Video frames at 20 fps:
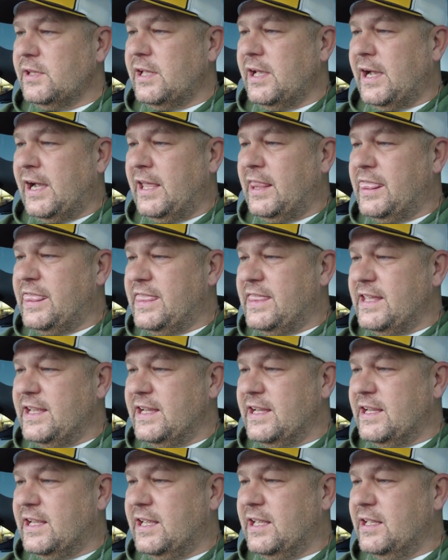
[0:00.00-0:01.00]
I
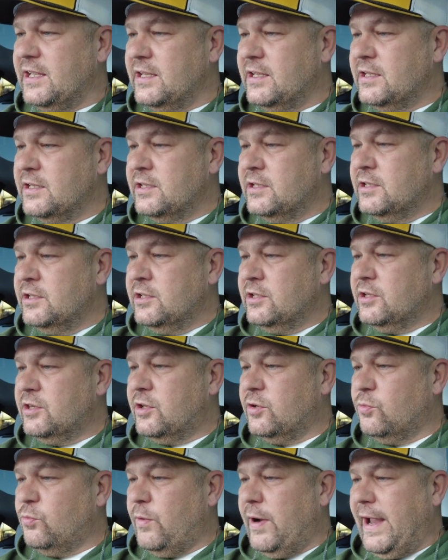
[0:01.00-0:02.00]
think
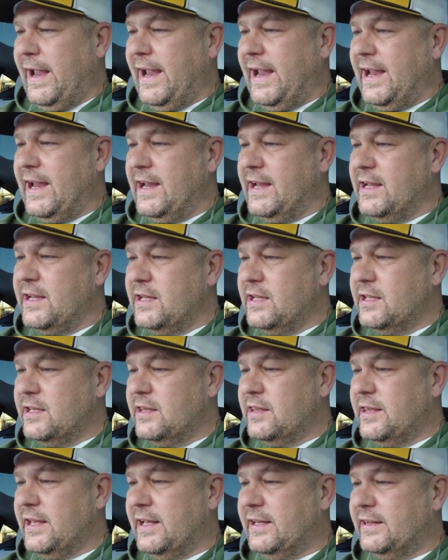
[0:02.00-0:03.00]
the way
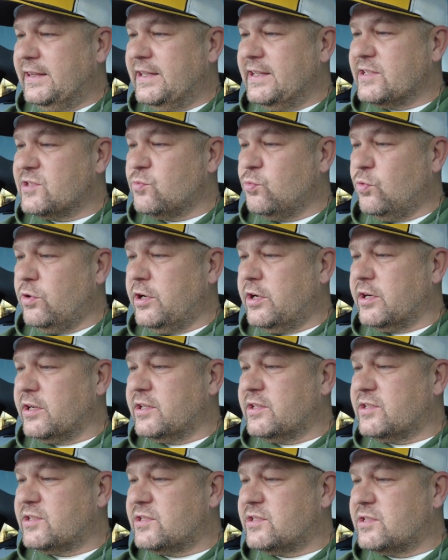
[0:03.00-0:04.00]
that this
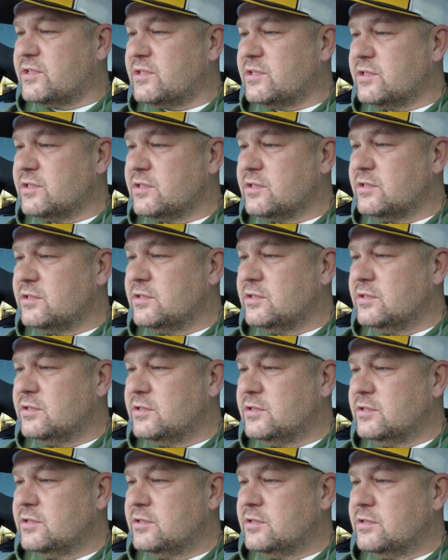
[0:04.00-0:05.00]
works
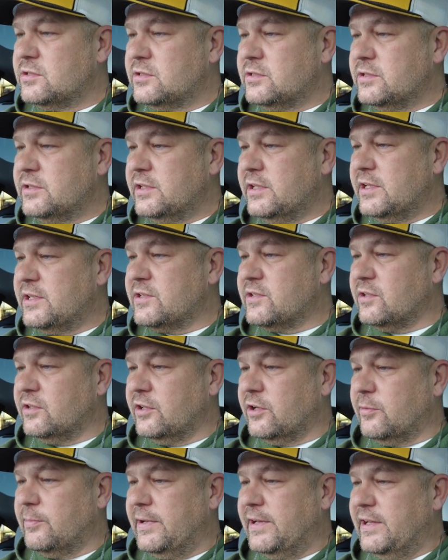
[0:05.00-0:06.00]
is a
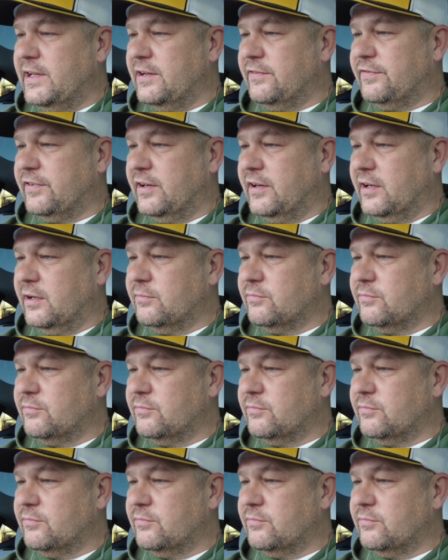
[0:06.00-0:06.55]
little bit different.